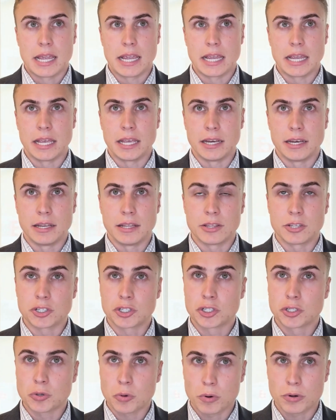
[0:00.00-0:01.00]
In the
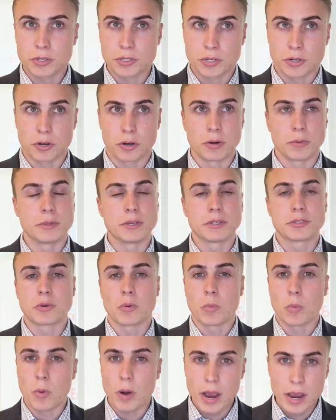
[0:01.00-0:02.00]
short term, there's a
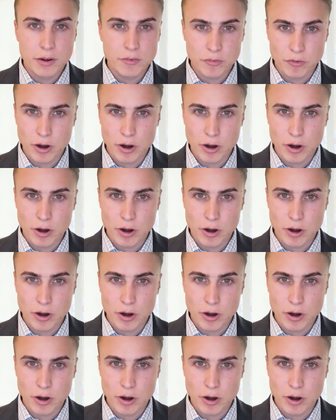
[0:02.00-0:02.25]
wide